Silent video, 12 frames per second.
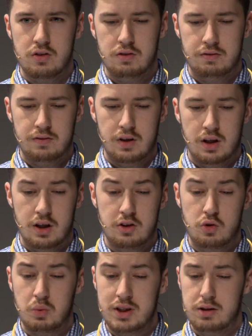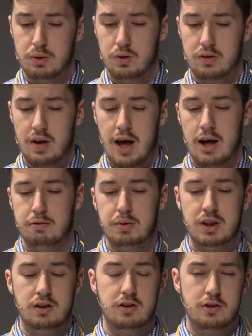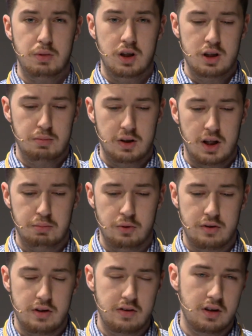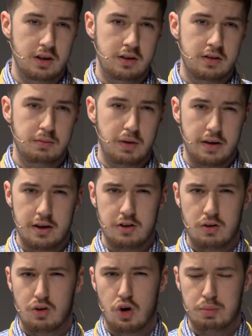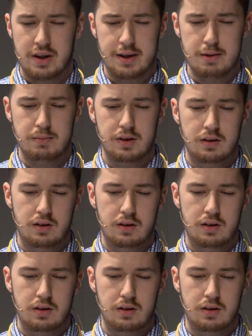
of Tweetbot have been inspired by Apple's designs, but they don't copy them.